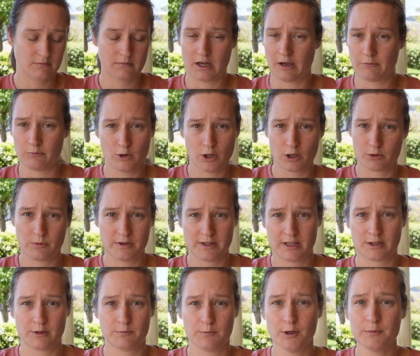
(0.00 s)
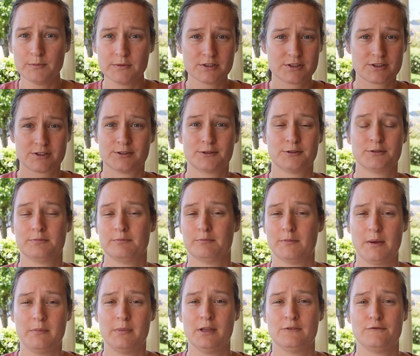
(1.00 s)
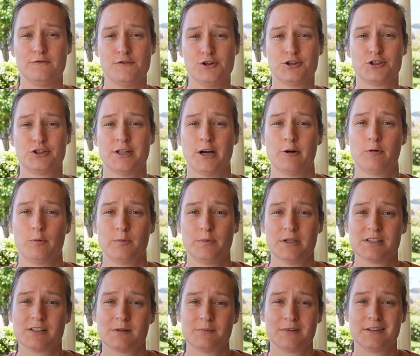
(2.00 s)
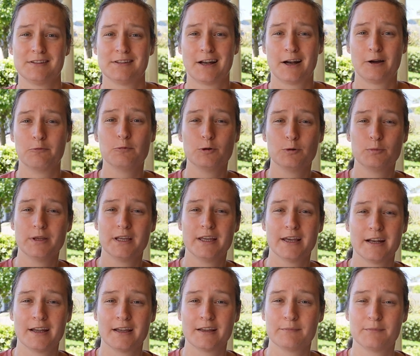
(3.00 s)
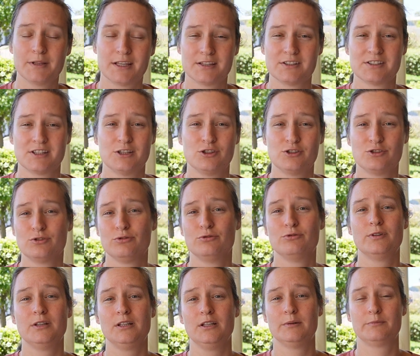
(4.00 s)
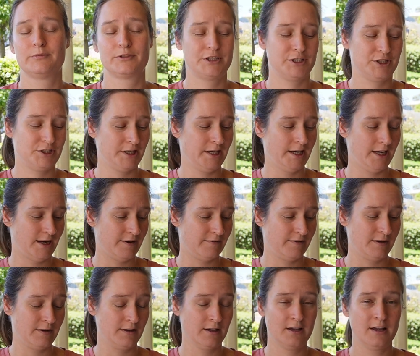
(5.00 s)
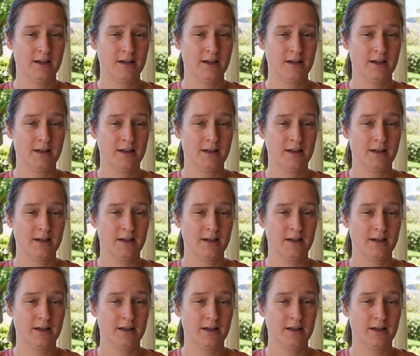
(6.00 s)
I work with at the moment, so maybe in future that will be something that I will be getting, because I do really appreciate having